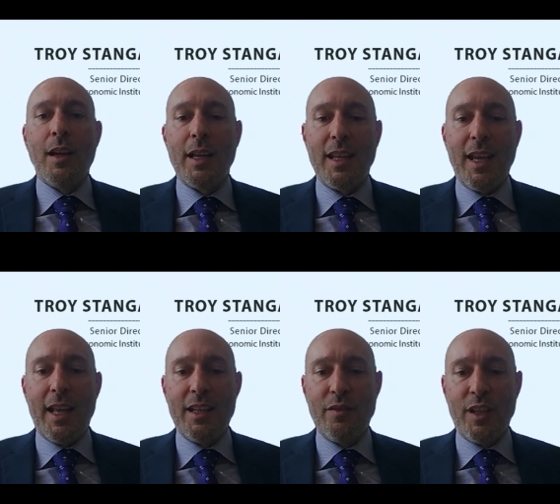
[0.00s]
at the
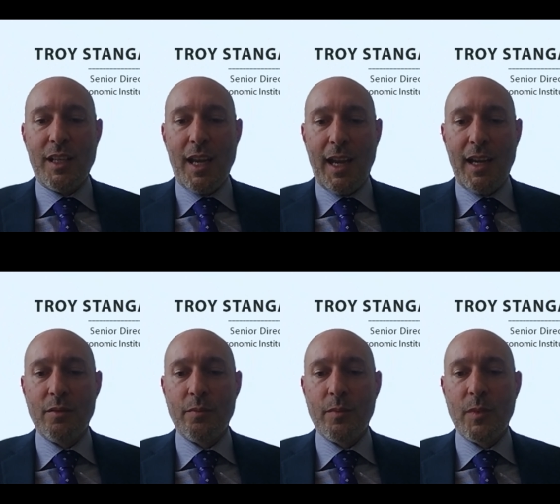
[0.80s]
end of the day,
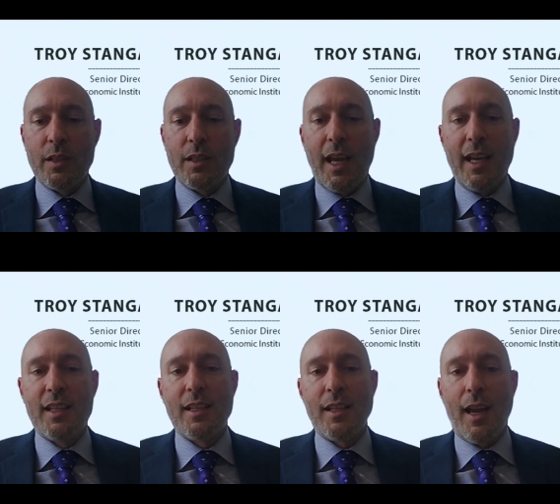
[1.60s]

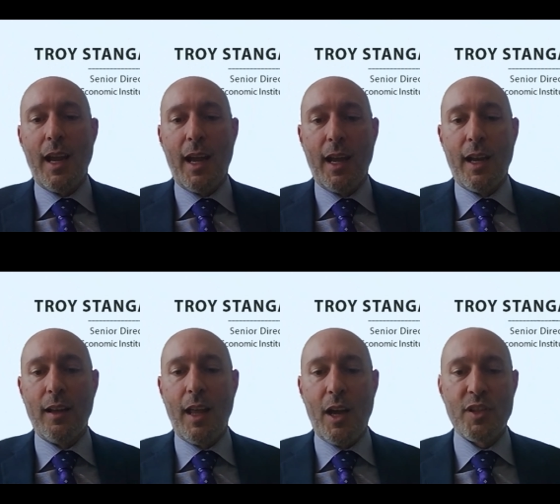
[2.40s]
takes and
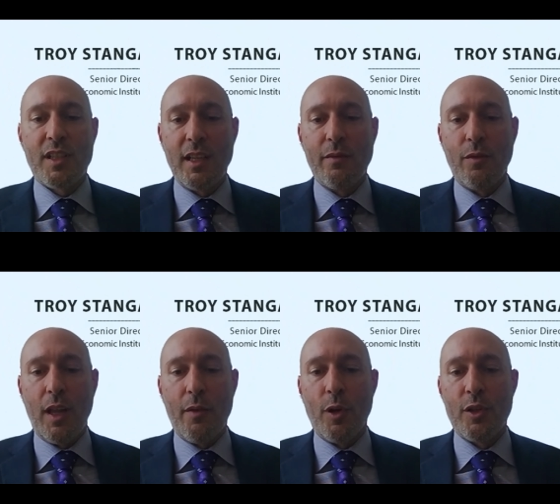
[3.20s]
allows us to give
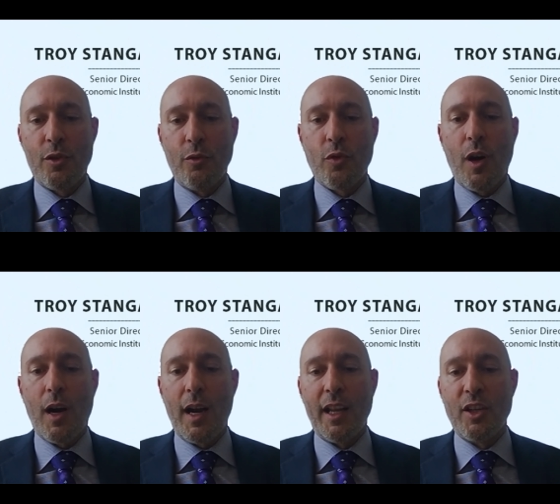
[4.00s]
leverage to
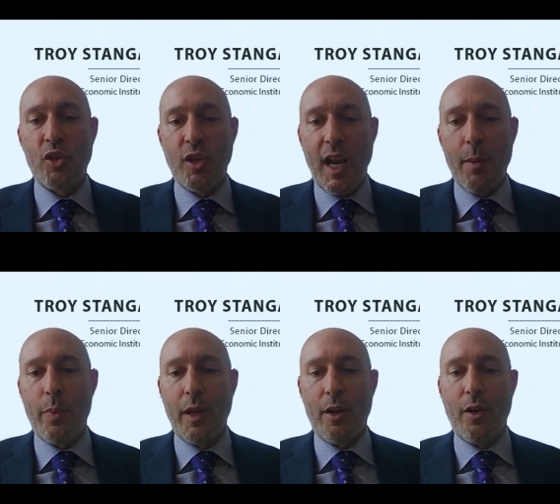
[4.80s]
try and shape
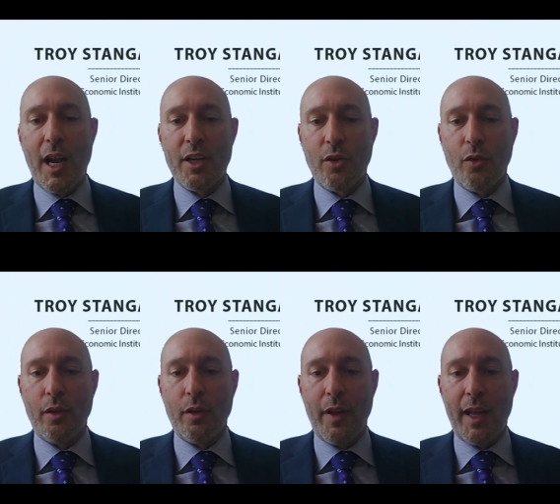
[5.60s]

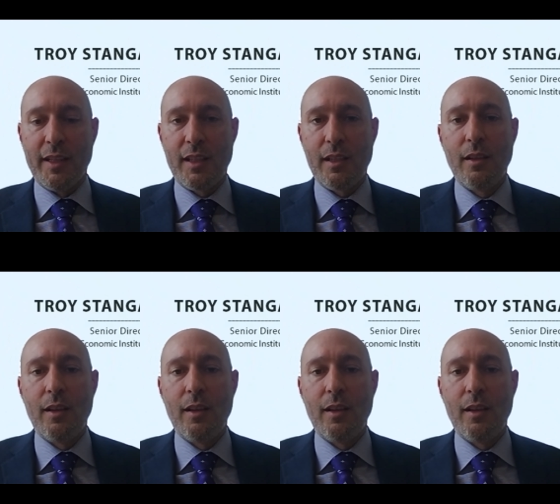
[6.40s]
international events.